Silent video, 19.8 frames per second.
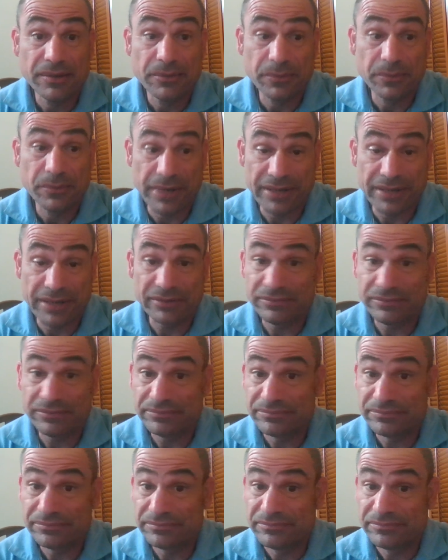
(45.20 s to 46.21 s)
Well,
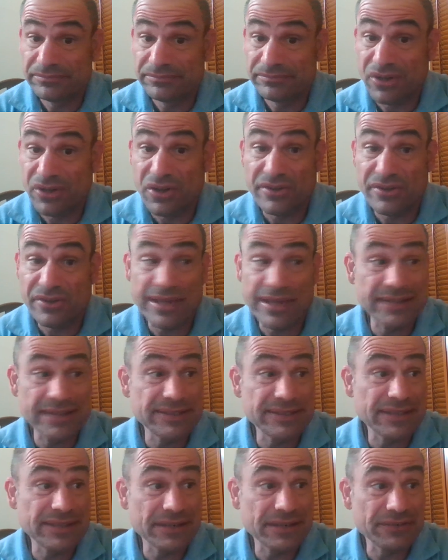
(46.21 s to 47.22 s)
all that
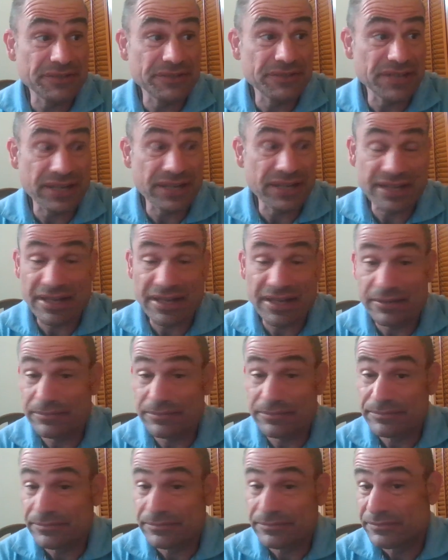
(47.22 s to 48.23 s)
self checkout.
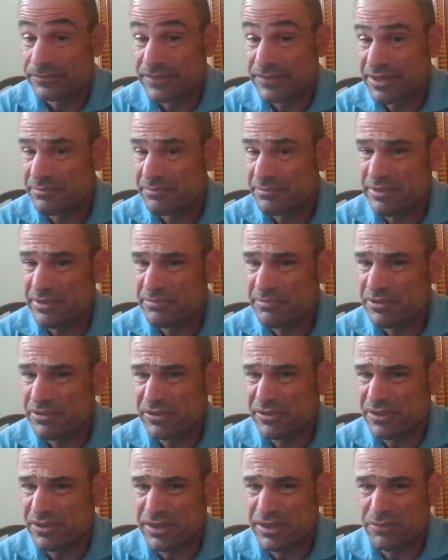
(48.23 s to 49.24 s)
A lot of
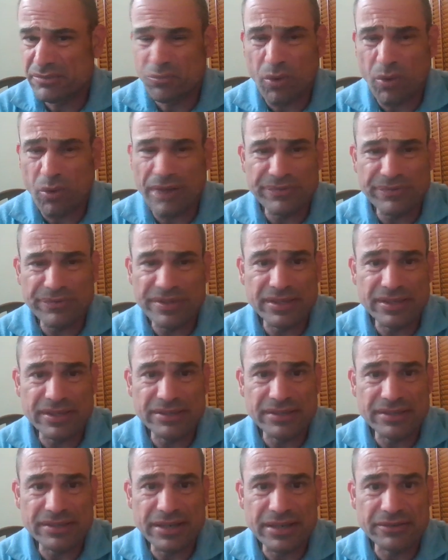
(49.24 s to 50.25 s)
people um, want
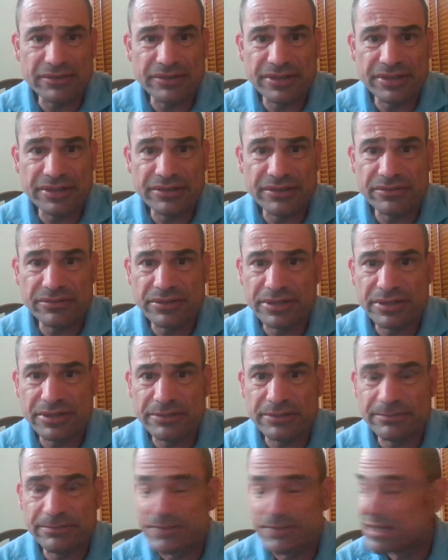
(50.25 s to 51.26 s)
this. I don't know.
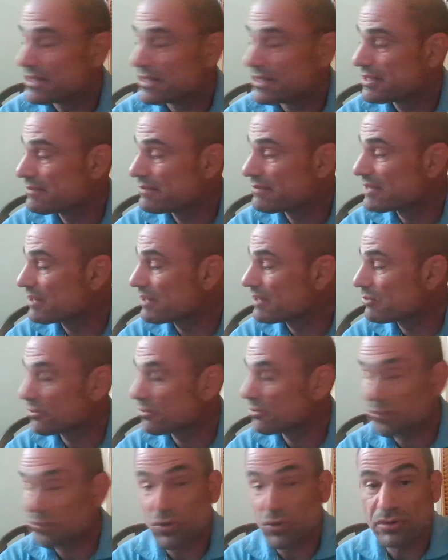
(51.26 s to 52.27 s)
Um, seems like we're
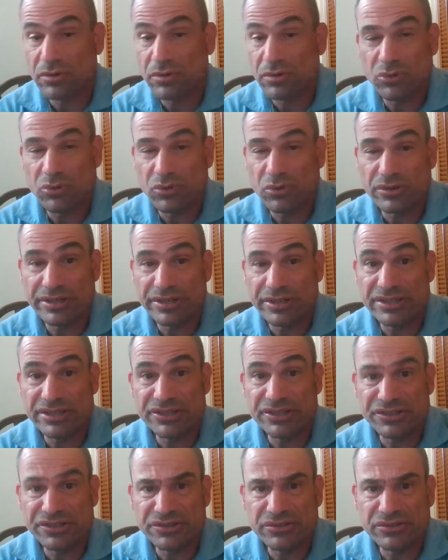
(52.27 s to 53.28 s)
more and more
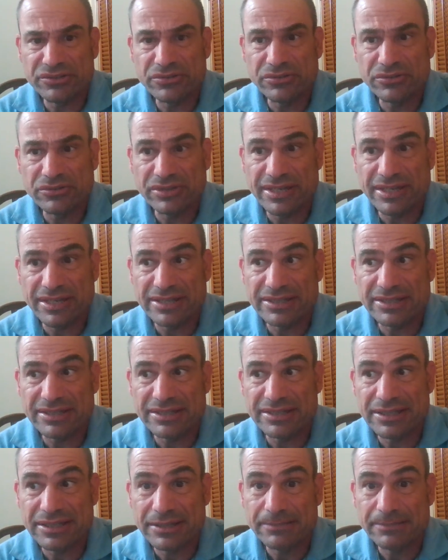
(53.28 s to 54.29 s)
into
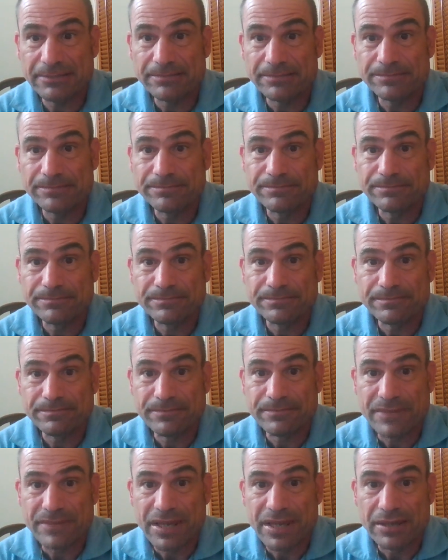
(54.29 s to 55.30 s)
less
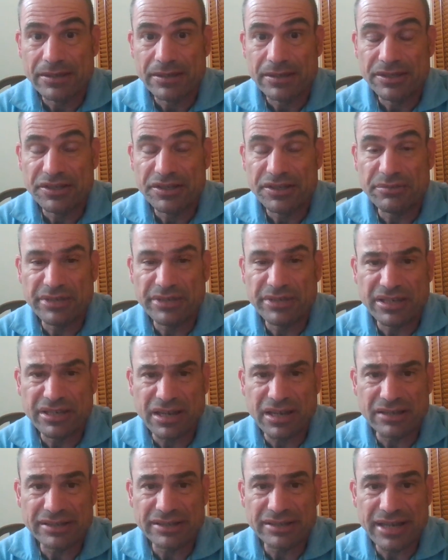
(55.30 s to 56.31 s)
human
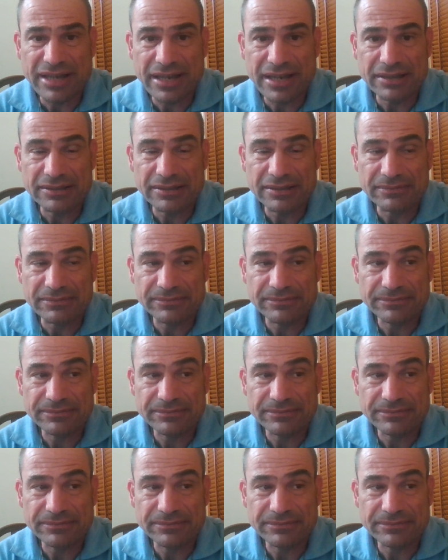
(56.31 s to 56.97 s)
contact.